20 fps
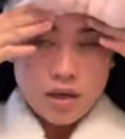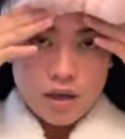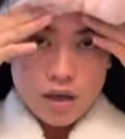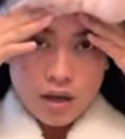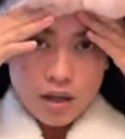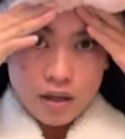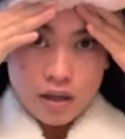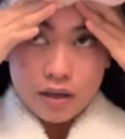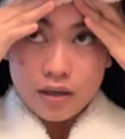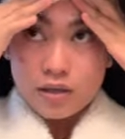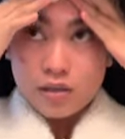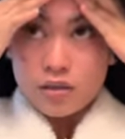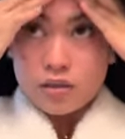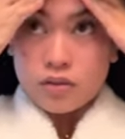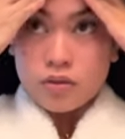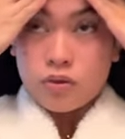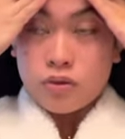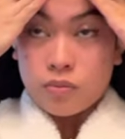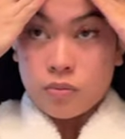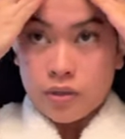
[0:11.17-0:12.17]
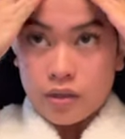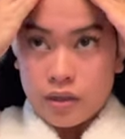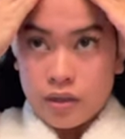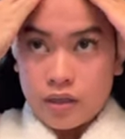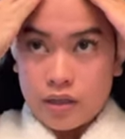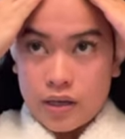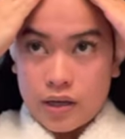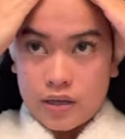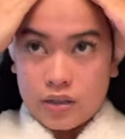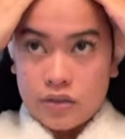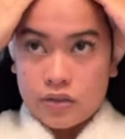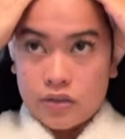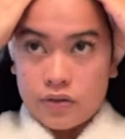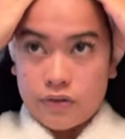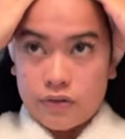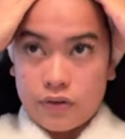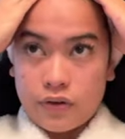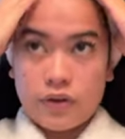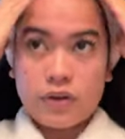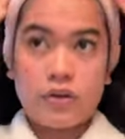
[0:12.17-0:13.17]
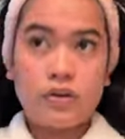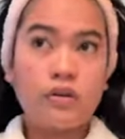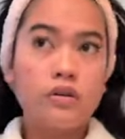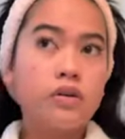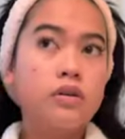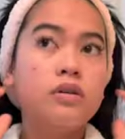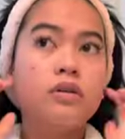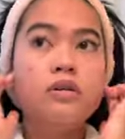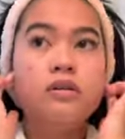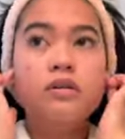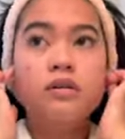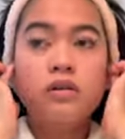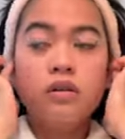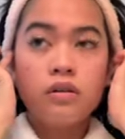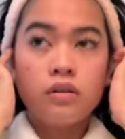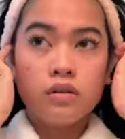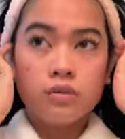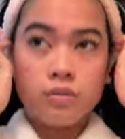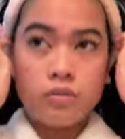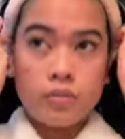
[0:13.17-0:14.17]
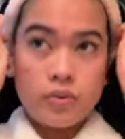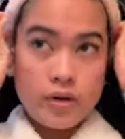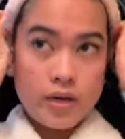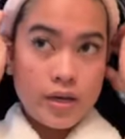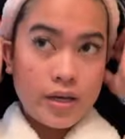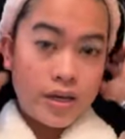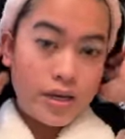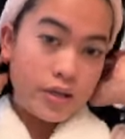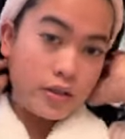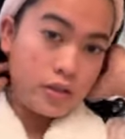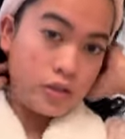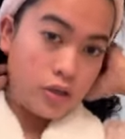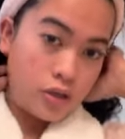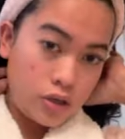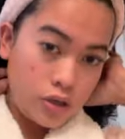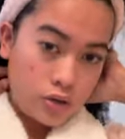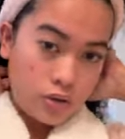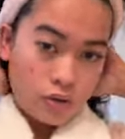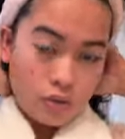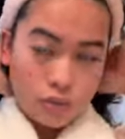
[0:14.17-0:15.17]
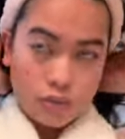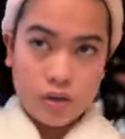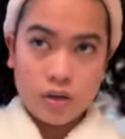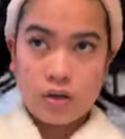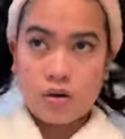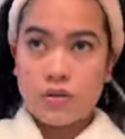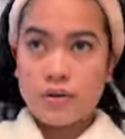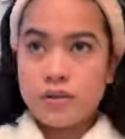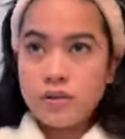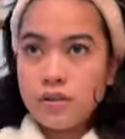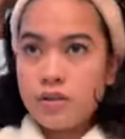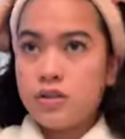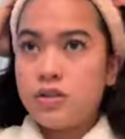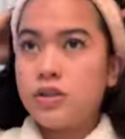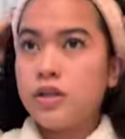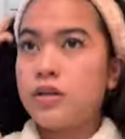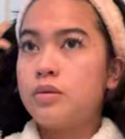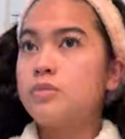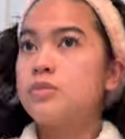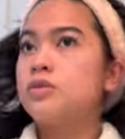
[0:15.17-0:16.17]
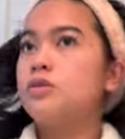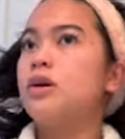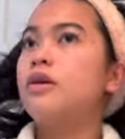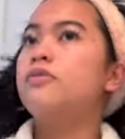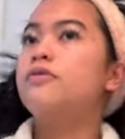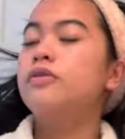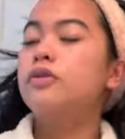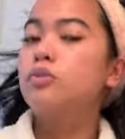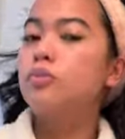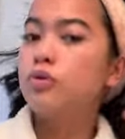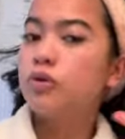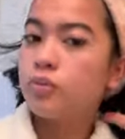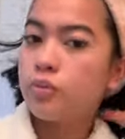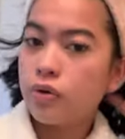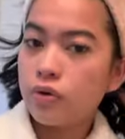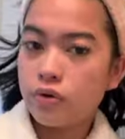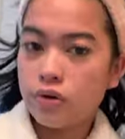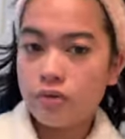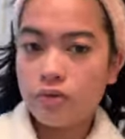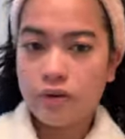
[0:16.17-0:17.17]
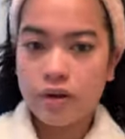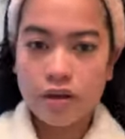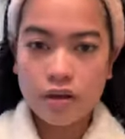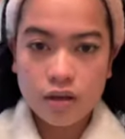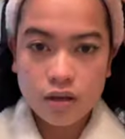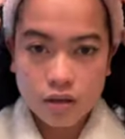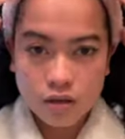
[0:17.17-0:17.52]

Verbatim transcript: I like normally like to feel pretty and cute when going to the gym, so I feel more motivated.